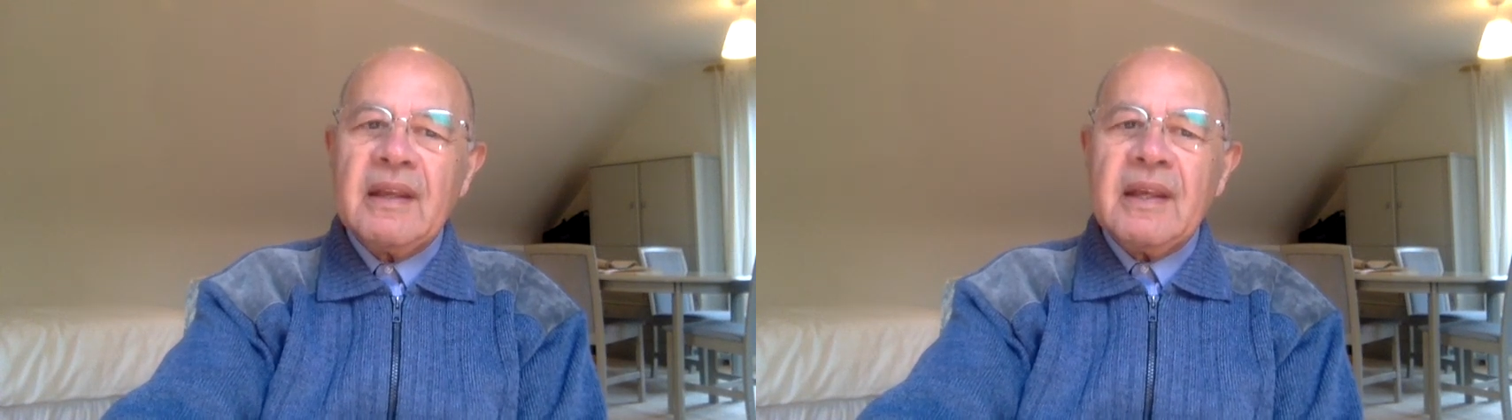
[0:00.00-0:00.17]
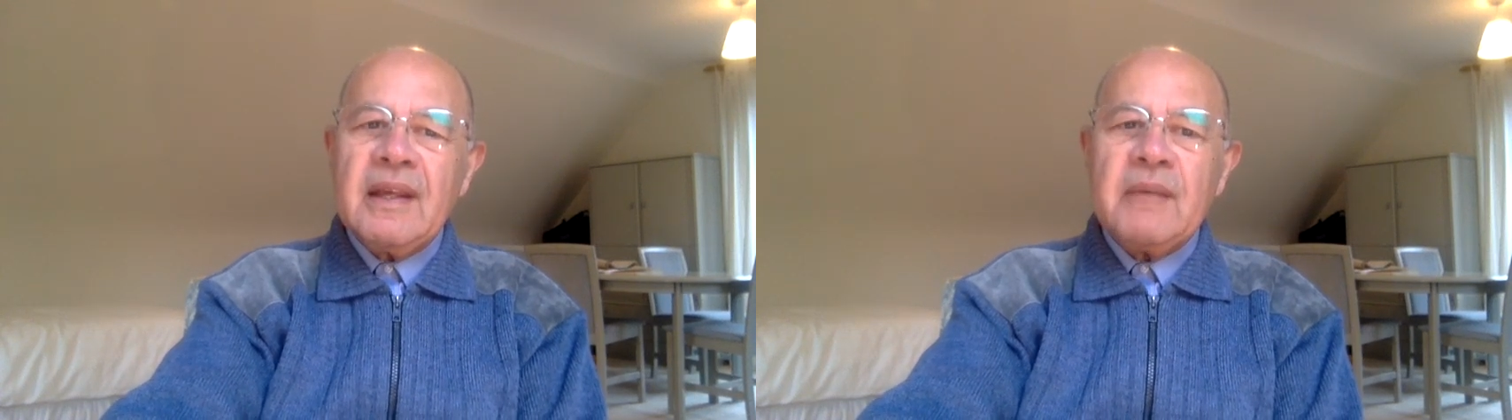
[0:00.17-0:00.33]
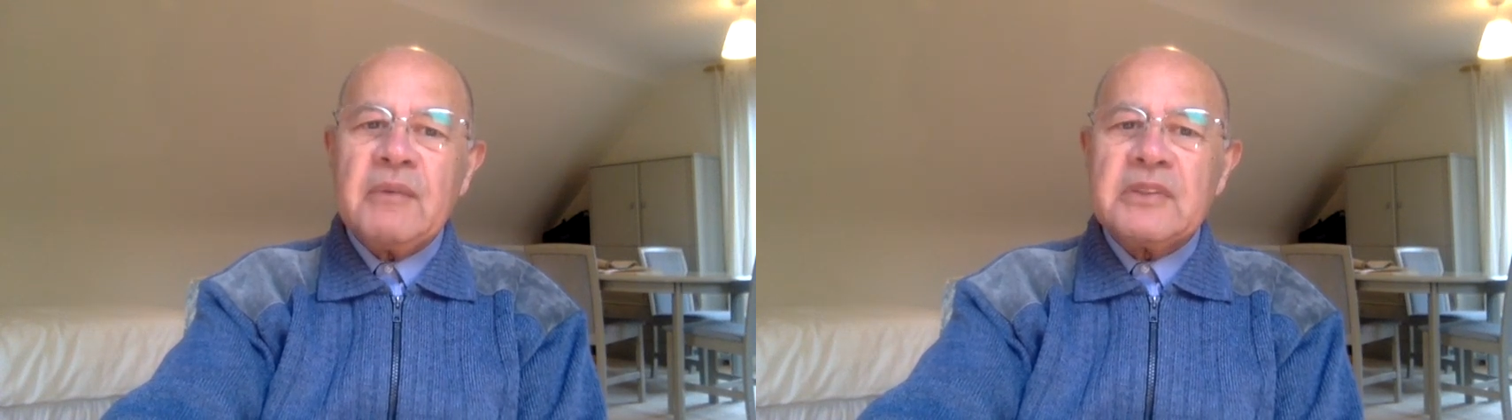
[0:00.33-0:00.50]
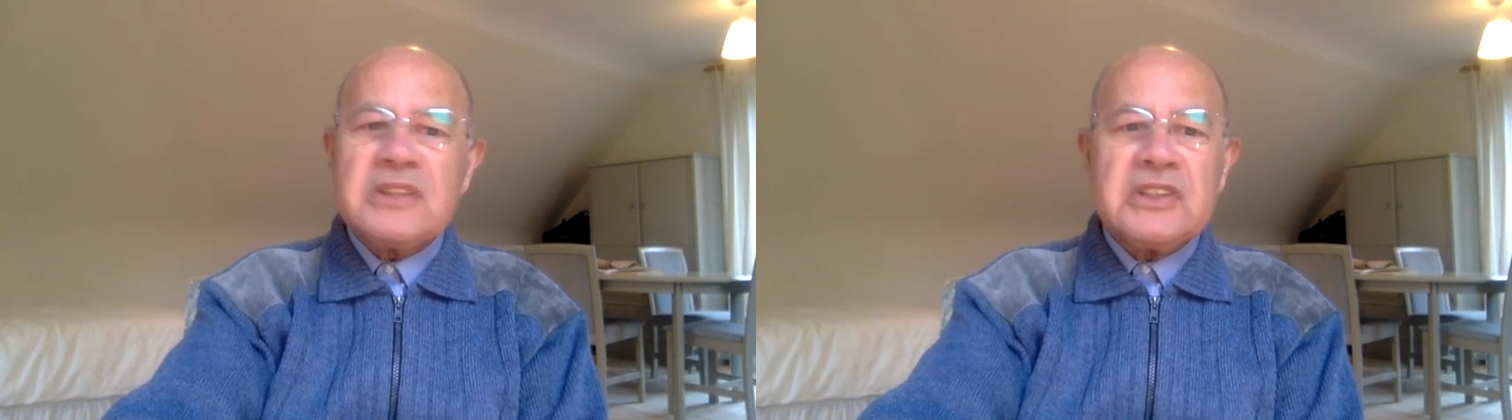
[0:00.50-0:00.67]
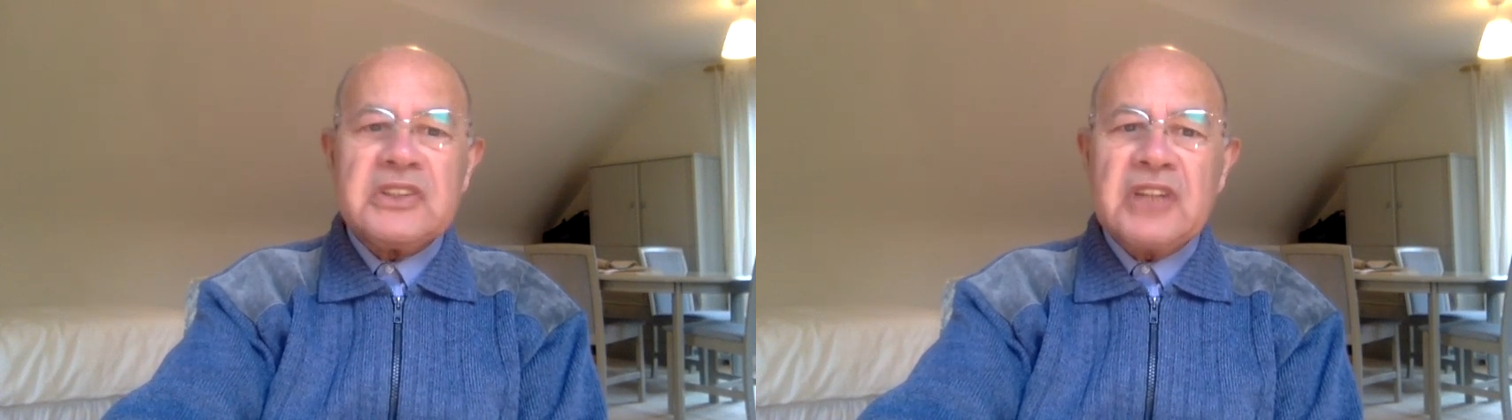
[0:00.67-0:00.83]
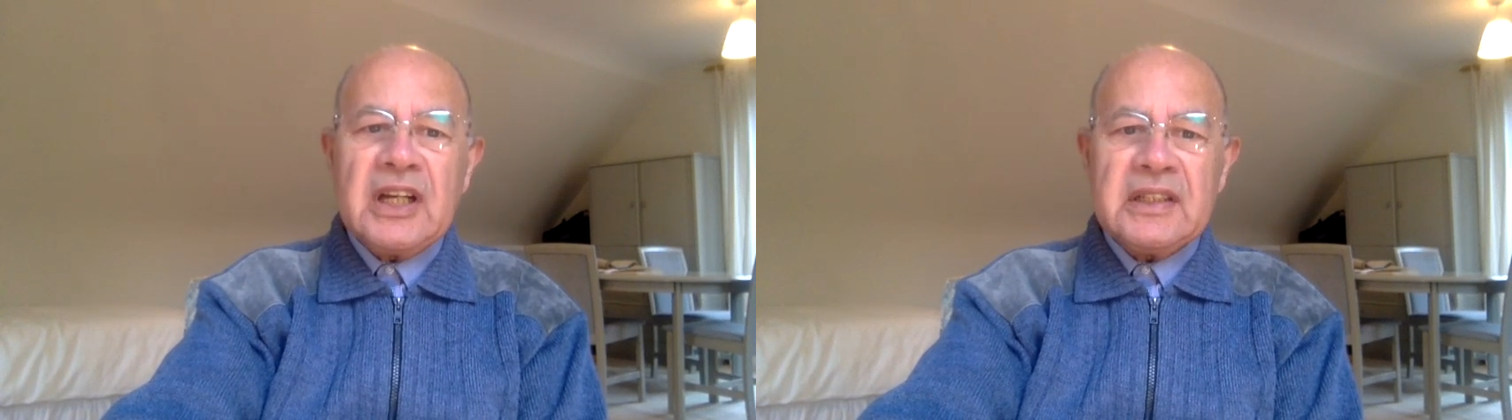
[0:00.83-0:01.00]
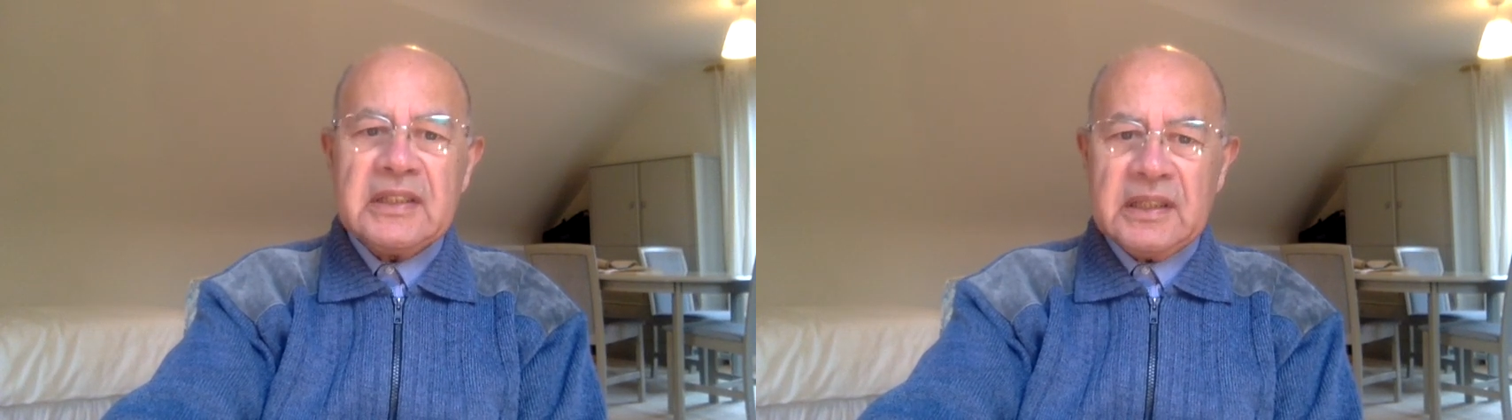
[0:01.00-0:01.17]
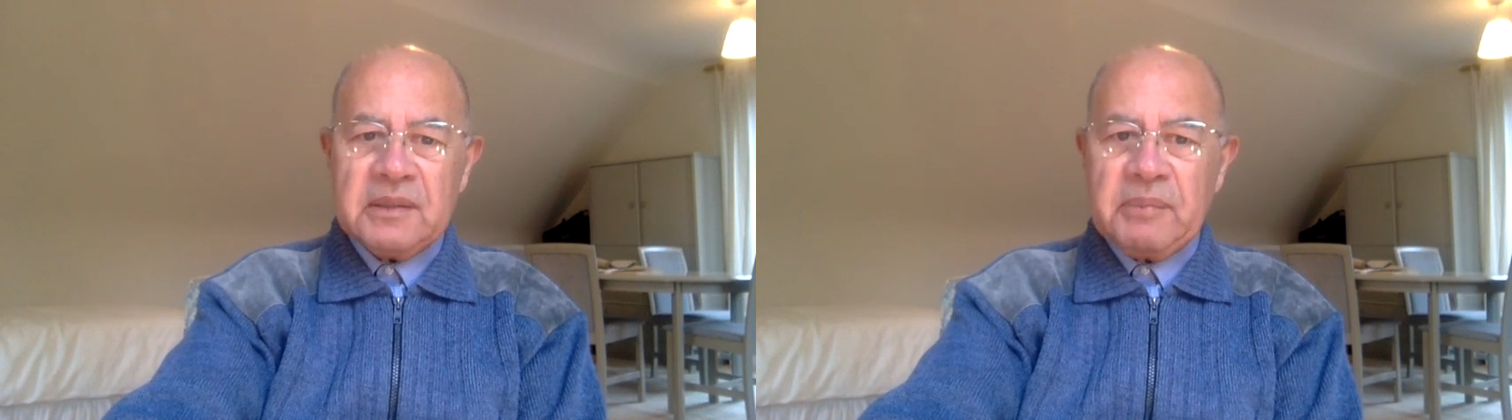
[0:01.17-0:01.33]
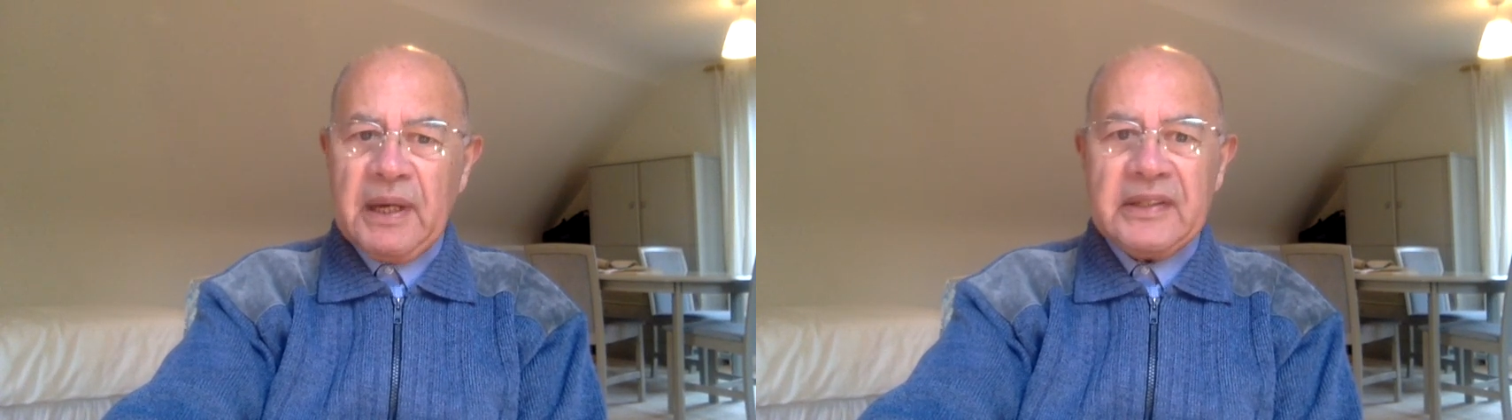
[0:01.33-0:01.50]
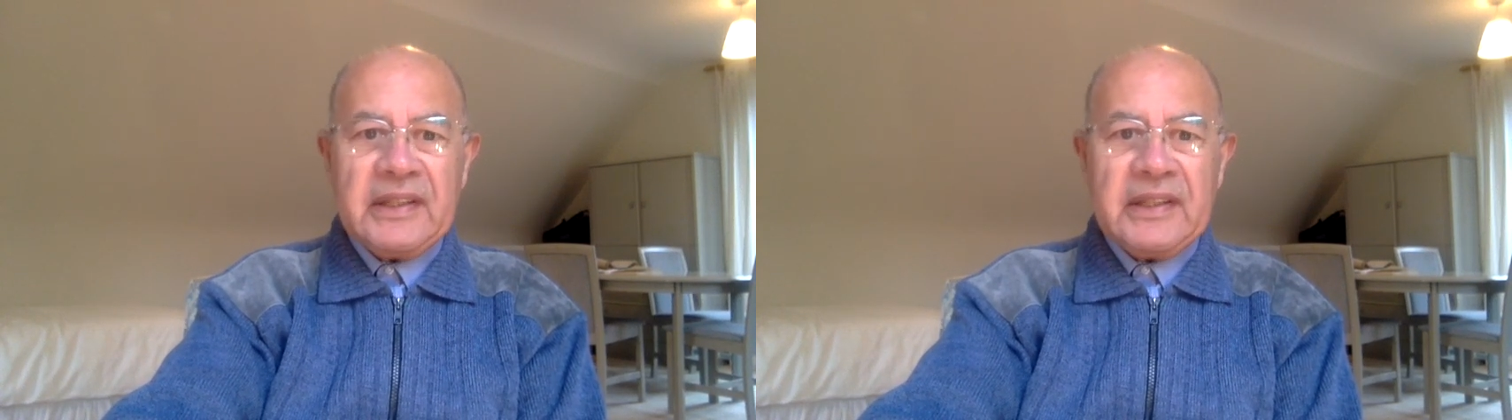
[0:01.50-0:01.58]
He was enchanted by